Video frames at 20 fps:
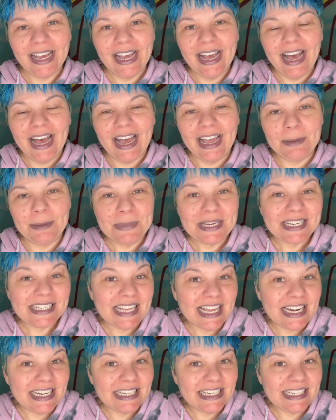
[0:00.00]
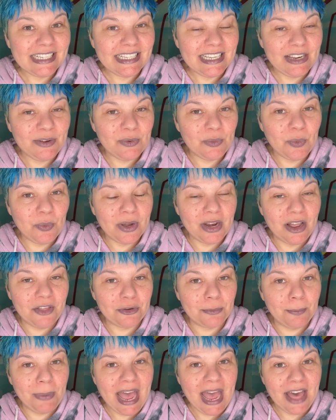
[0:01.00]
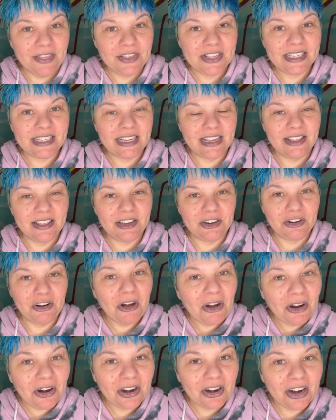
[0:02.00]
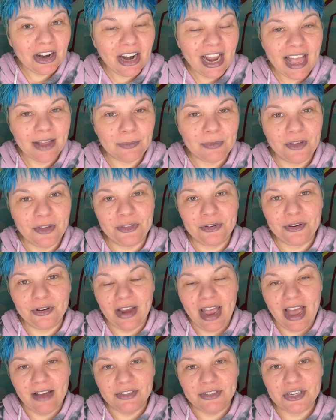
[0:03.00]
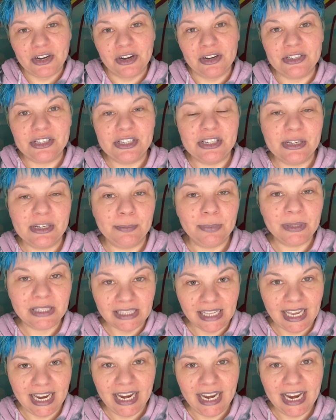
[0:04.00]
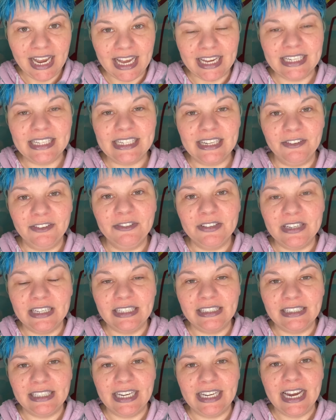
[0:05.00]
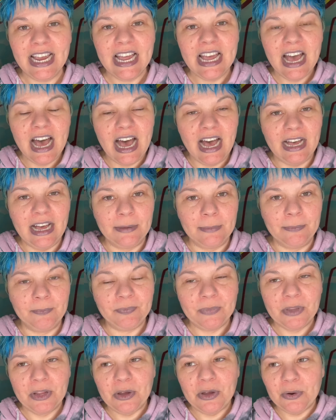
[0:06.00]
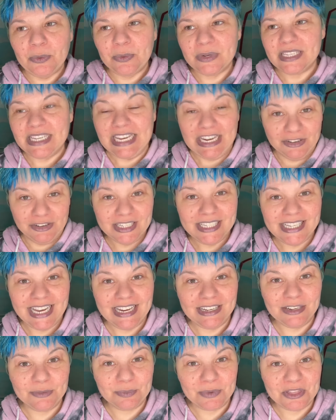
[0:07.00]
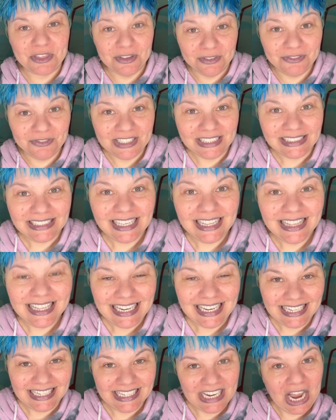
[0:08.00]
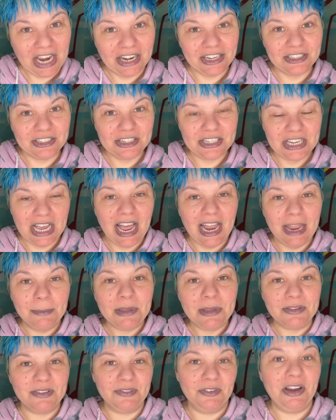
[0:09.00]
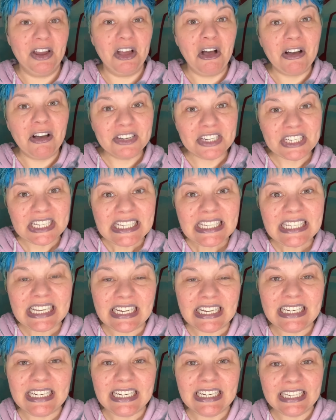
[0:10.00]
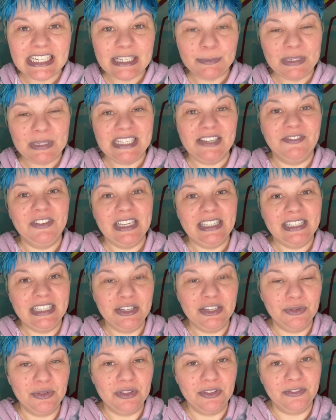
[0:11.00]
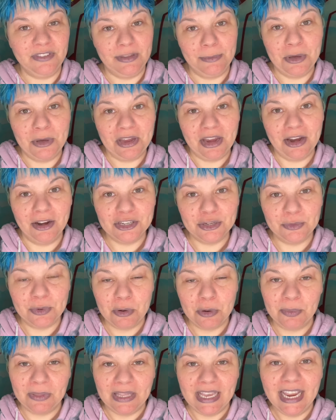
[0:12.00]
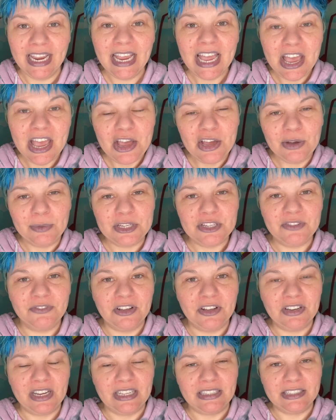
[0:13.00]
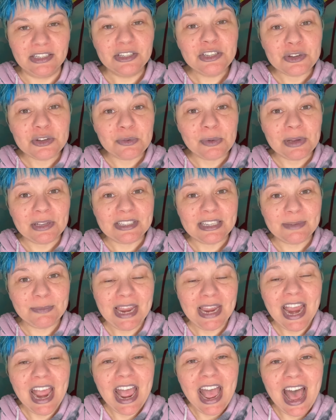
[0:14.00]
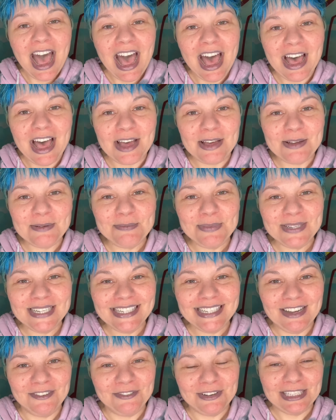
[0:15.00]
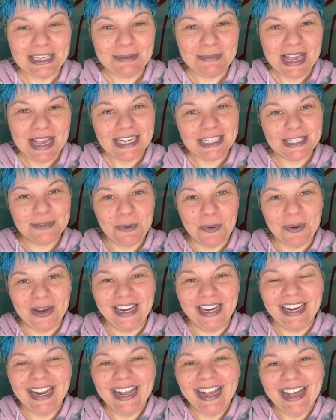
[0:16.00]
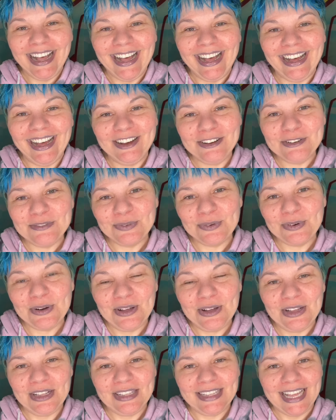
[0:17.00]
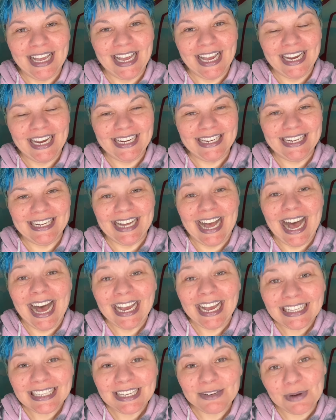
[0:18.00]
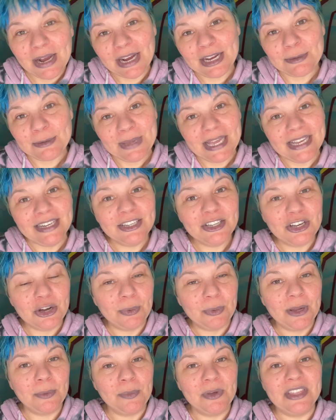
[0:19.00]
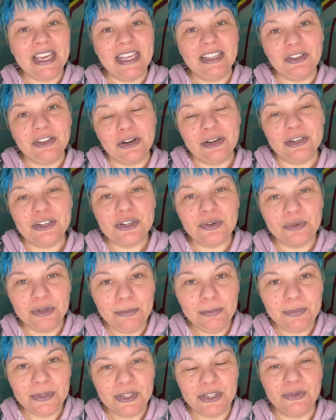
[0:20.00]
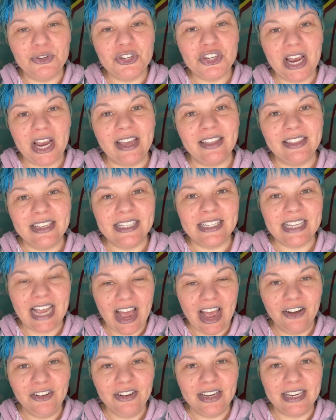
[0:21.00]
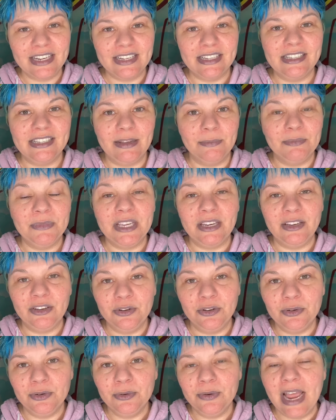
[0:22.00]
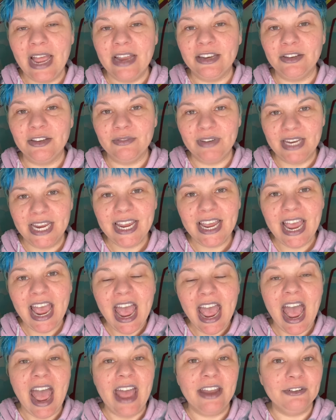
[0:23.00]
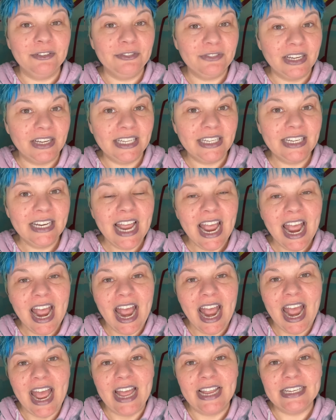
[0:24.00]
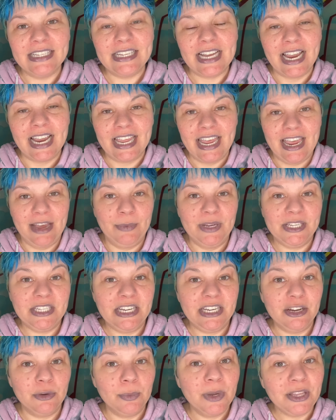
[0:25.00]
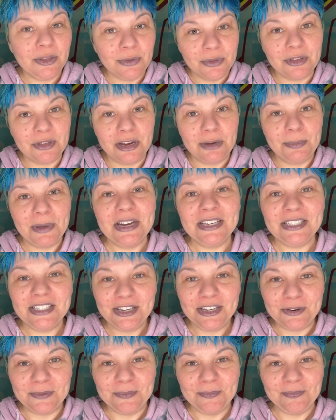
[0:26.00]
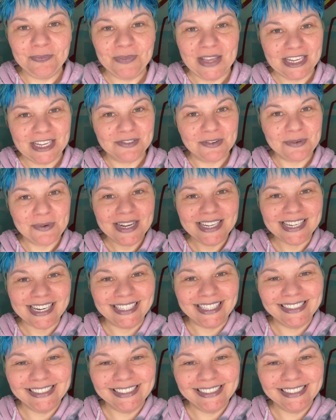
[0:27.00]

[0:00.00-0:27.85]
I'm excited to see what other paths there are and other avatars to play. I definitely was irritated with the villain the entire time. He's very condescending, specifically to the female character we were playing, which felt a little too real to me, but definitely made its point. Overall, I highly recommend going with a large group to check this out. It is something new and unique and fun, and I can't wait to hear what you thought about it too. Thanks for watching.